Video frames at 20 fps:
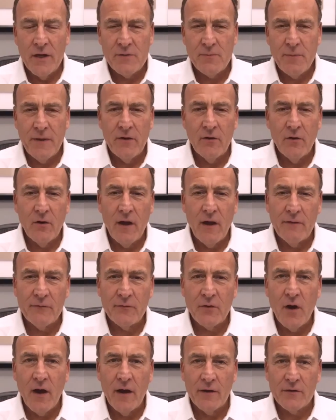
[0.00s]
Peter and I have
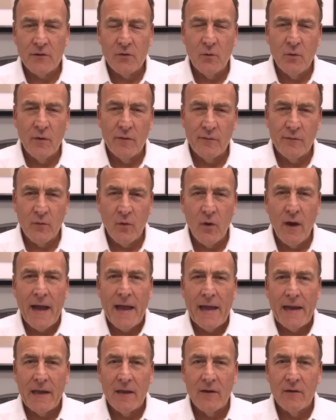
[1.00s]
talked to a
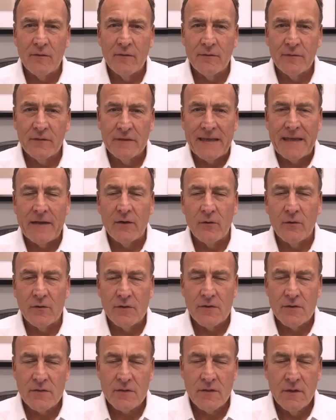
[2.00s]
variety of
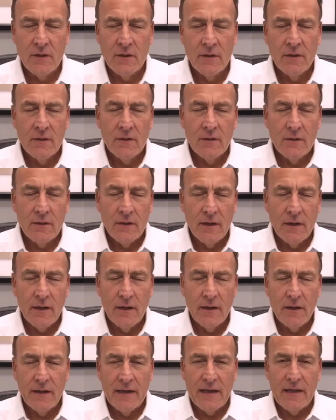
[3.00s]
leaders
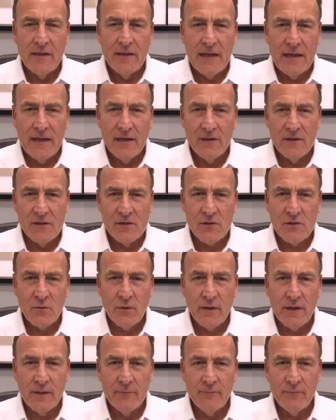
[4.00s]
in the
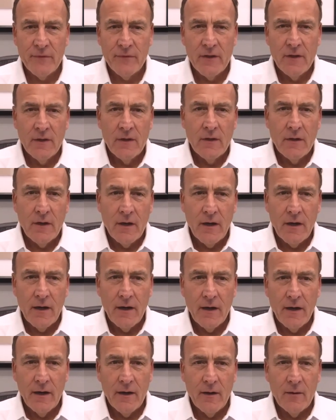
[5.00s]
industry,
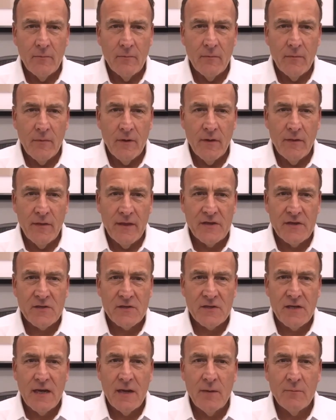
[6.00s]
they
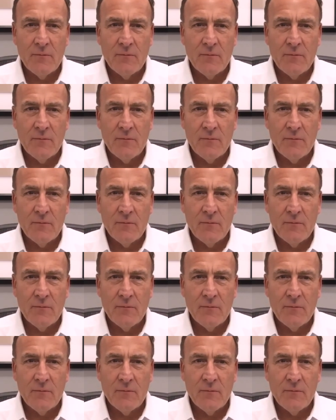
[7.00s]
seem